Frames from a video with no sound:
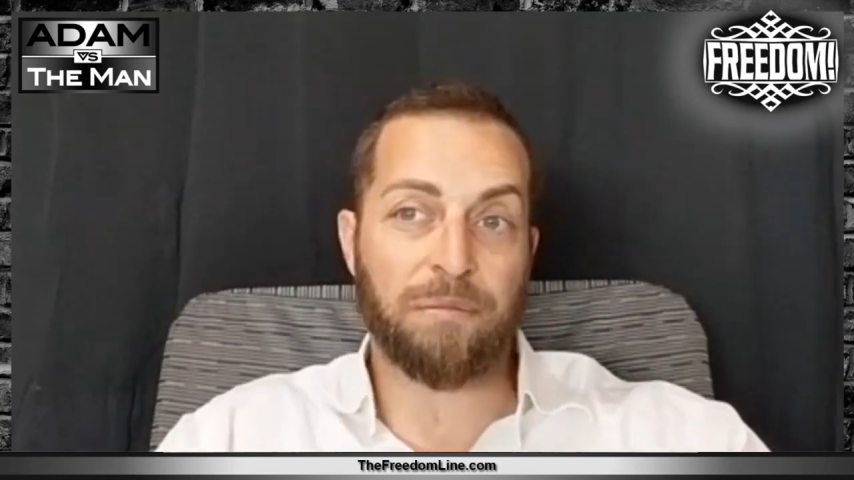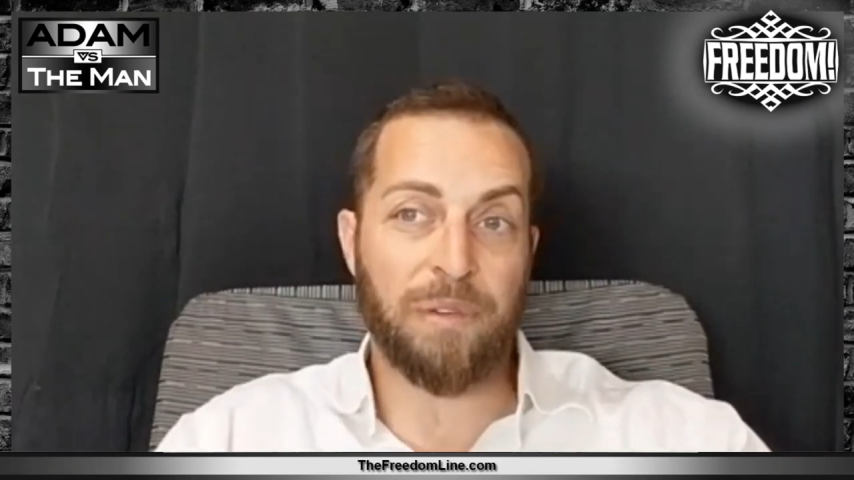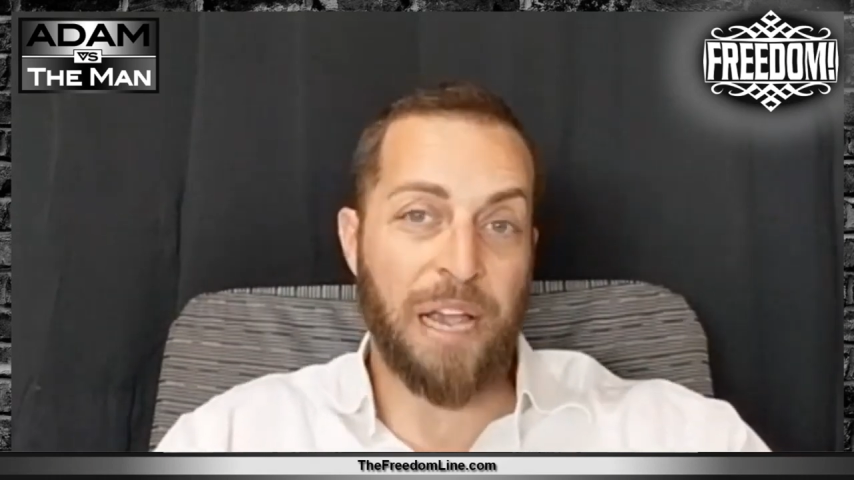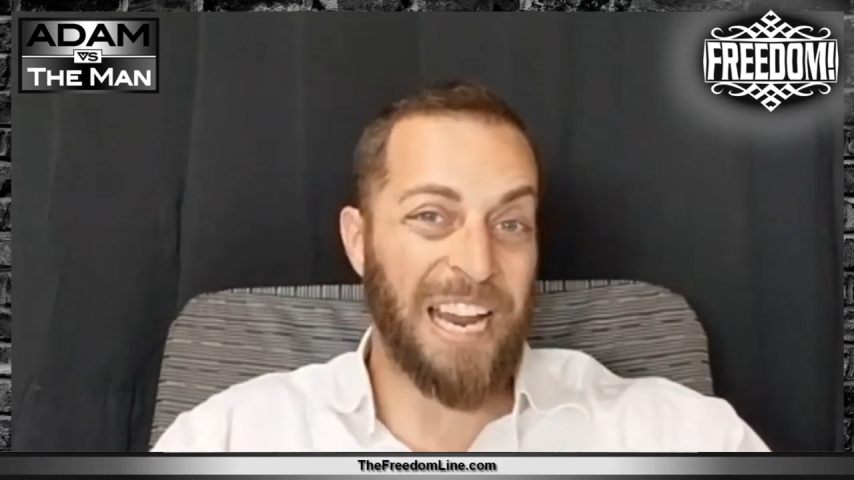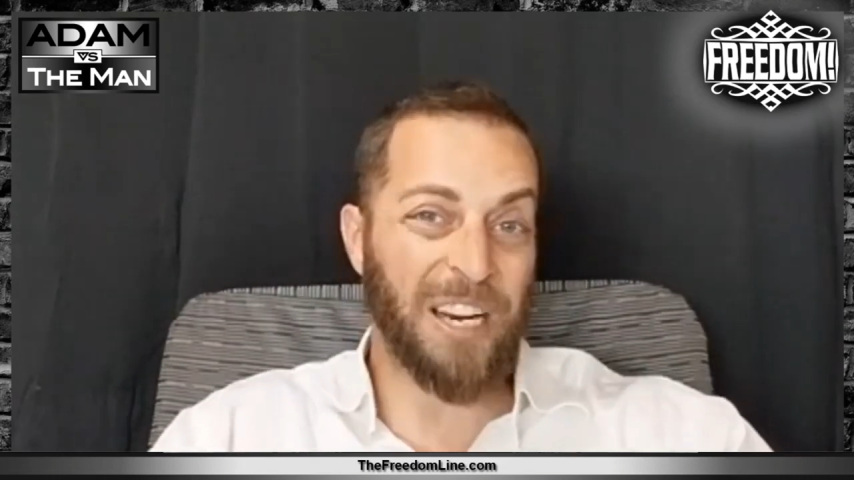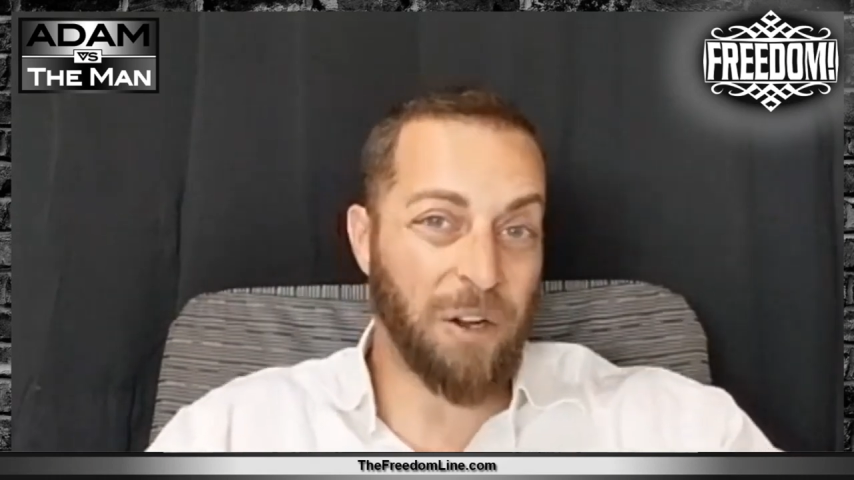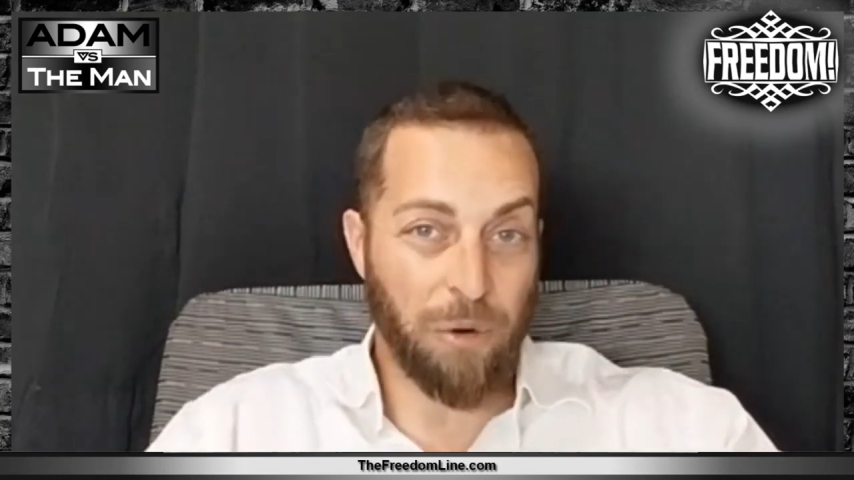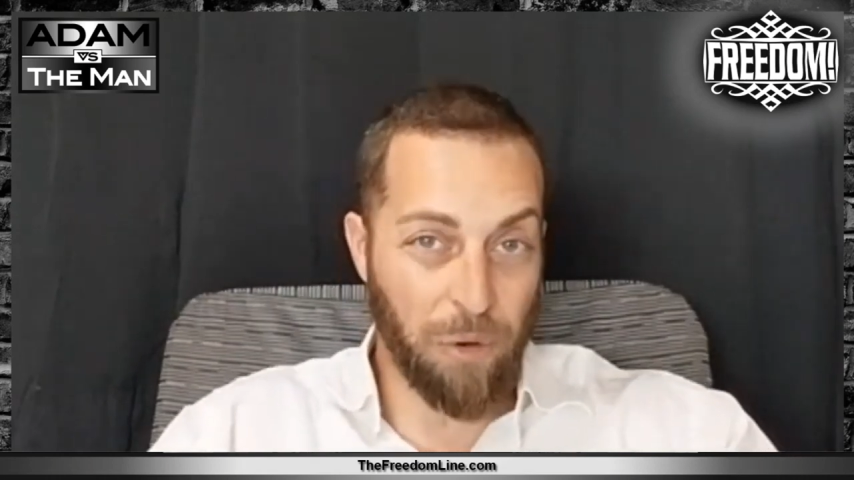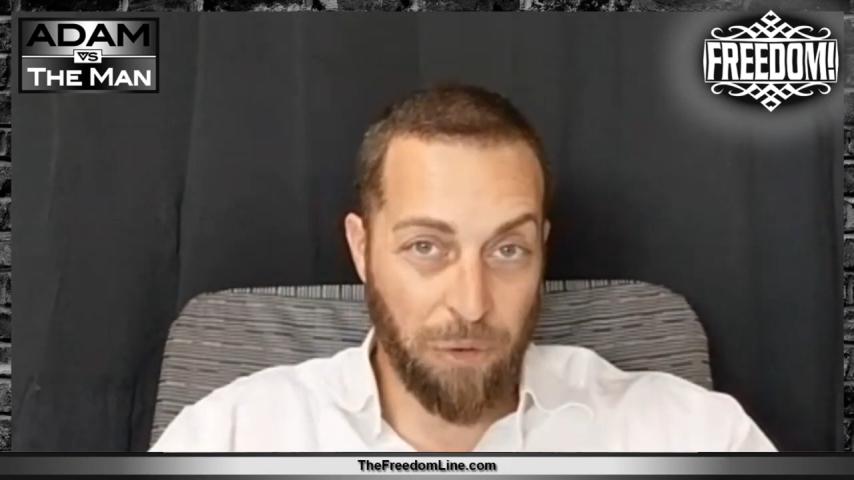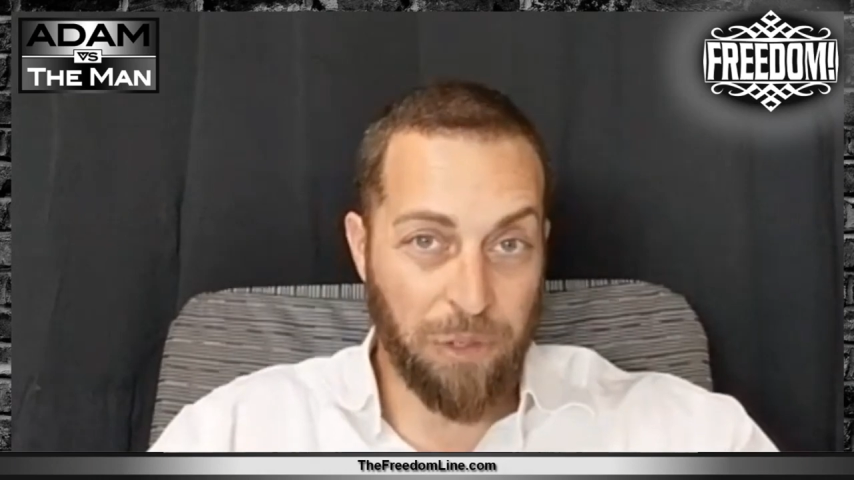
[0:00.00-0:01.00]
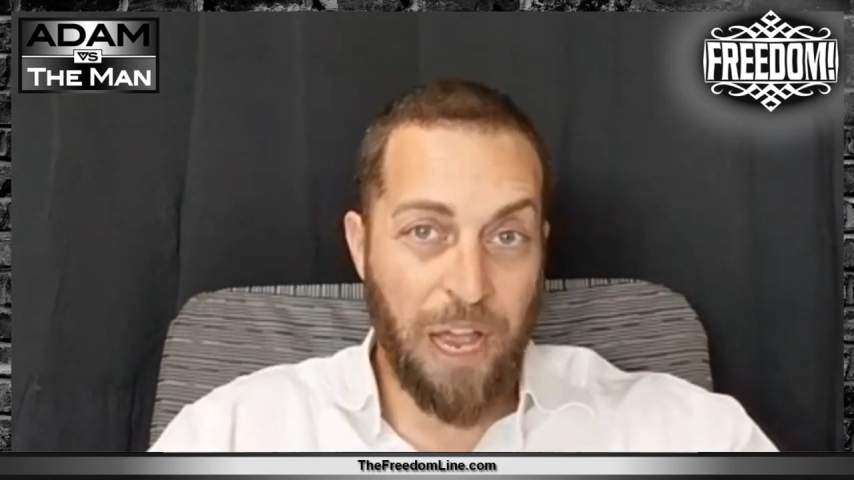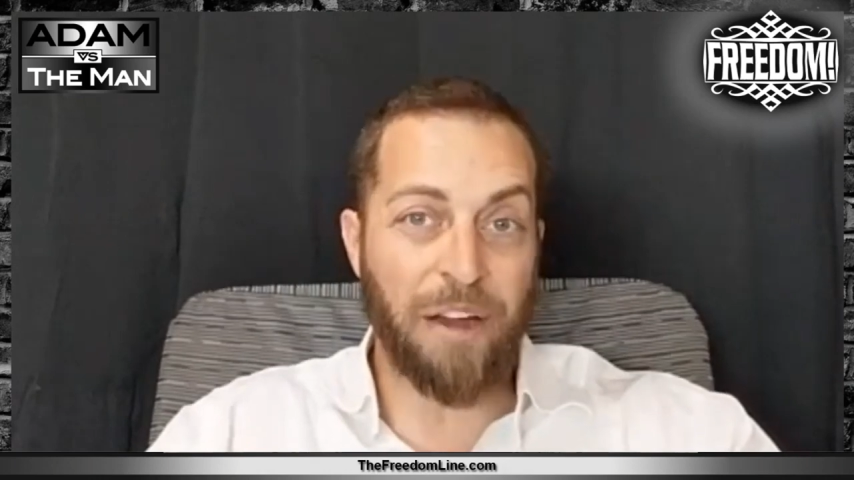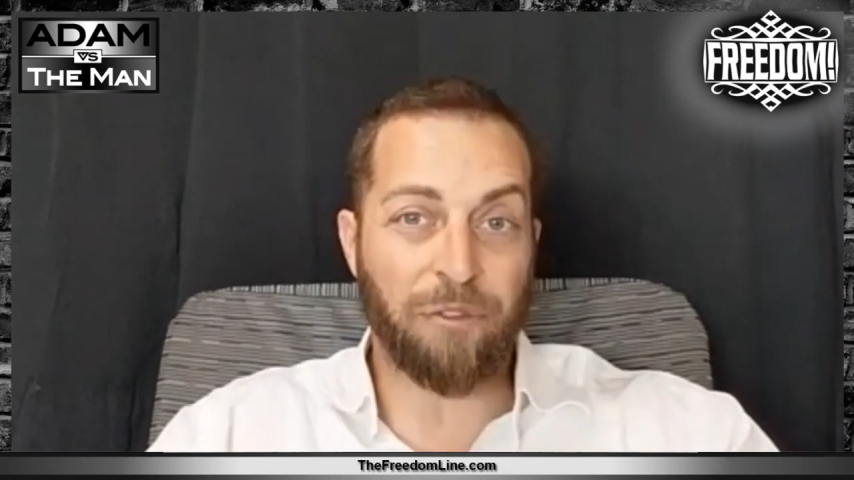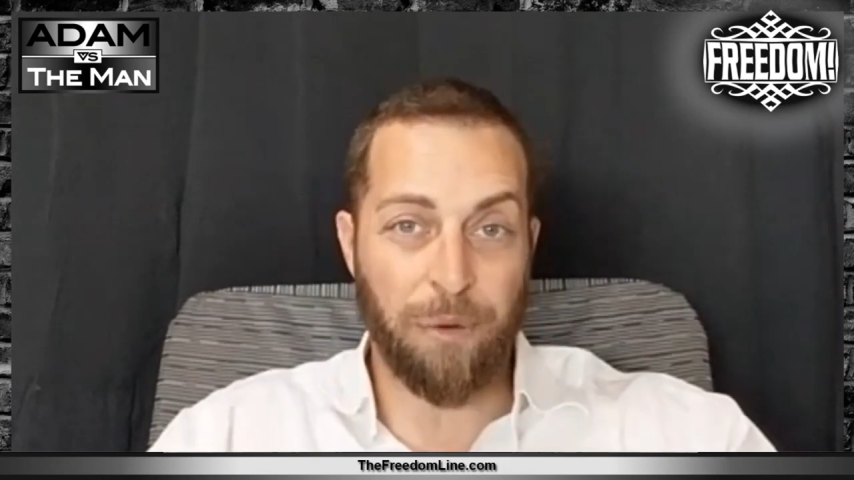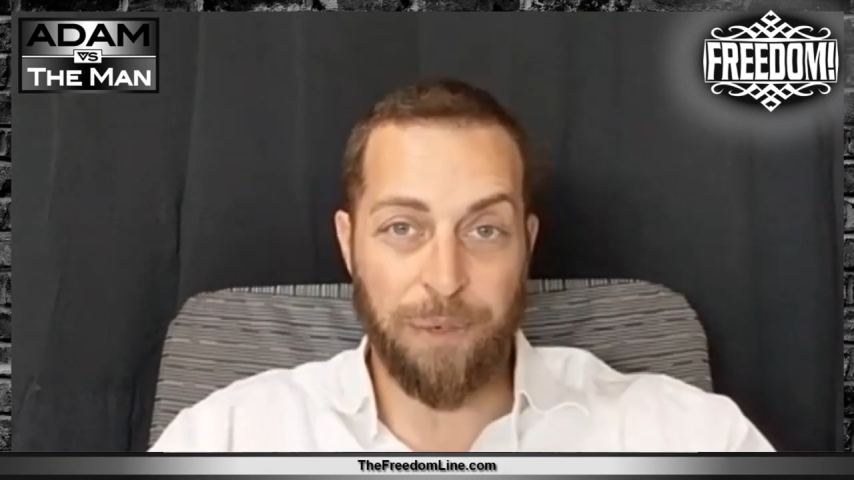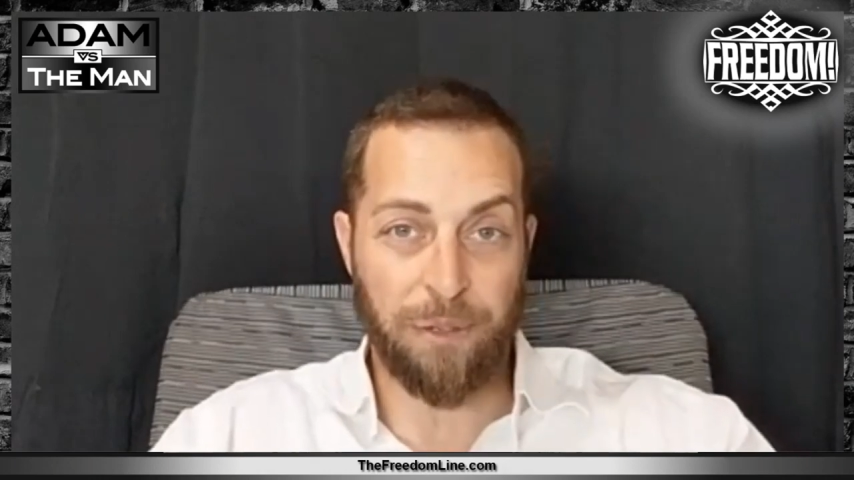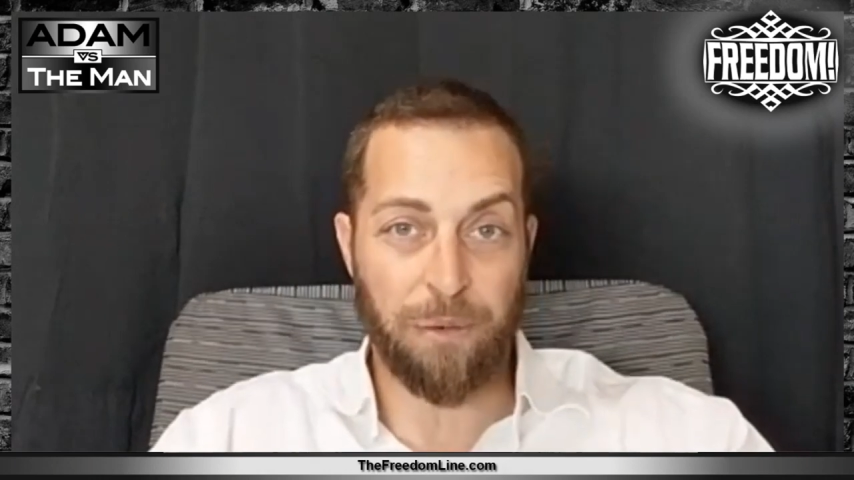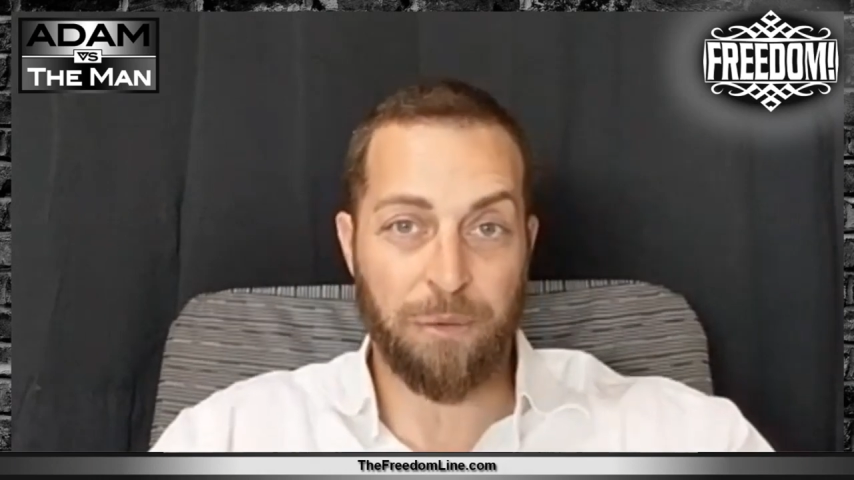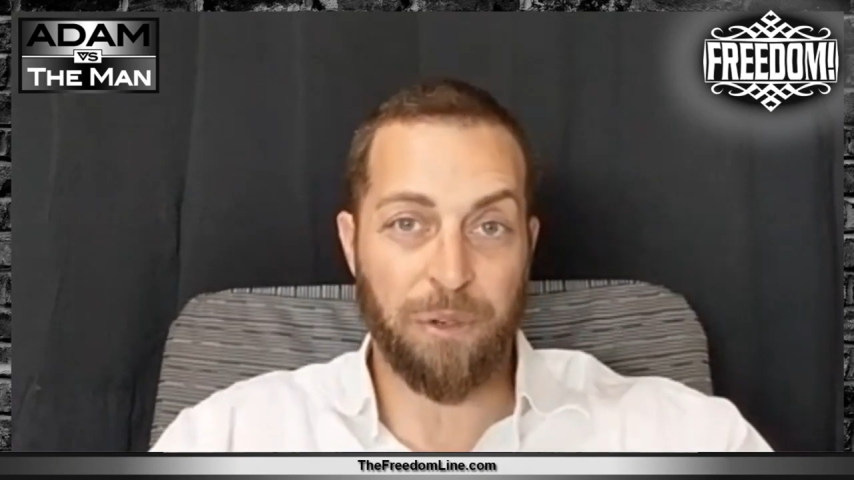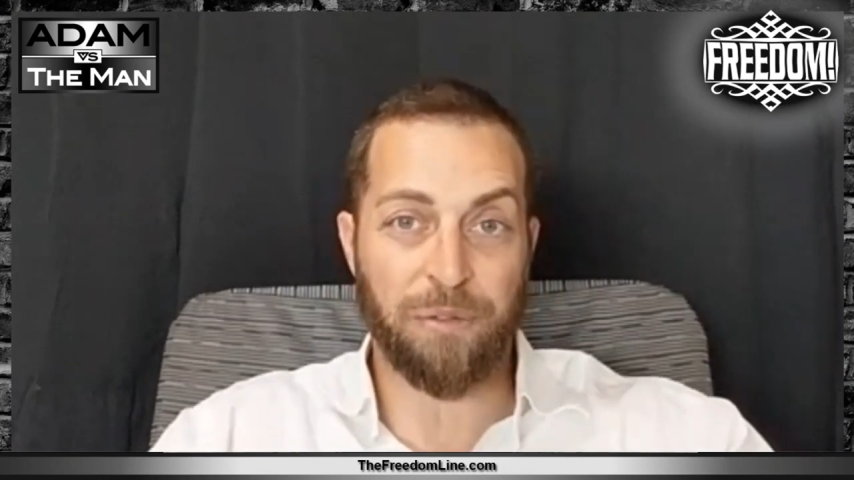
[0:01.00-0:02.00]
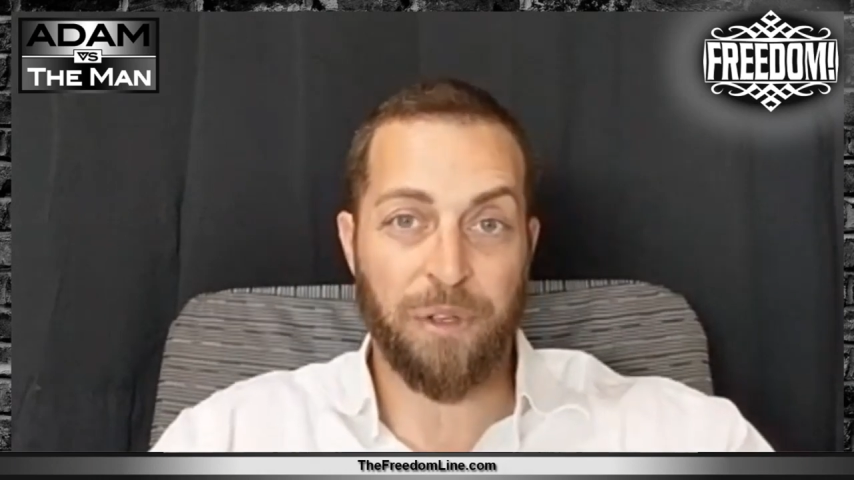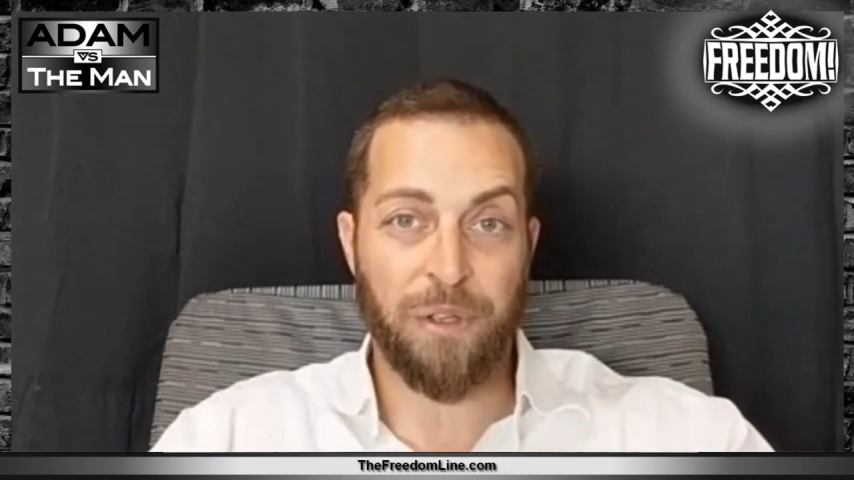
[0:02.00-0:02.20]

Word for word: 80 year olds die from in terms of